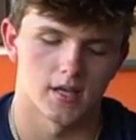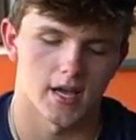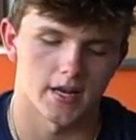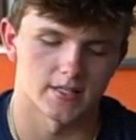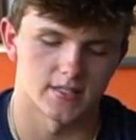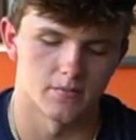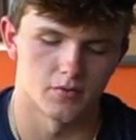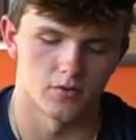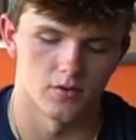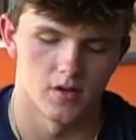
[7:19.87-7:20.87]
kind of
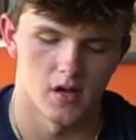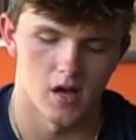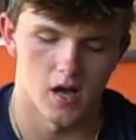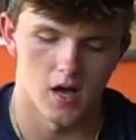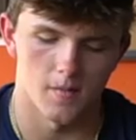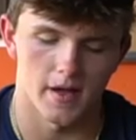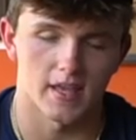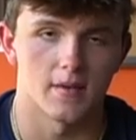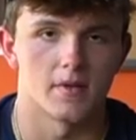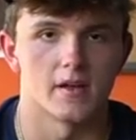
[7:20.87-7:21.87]
simple. I keep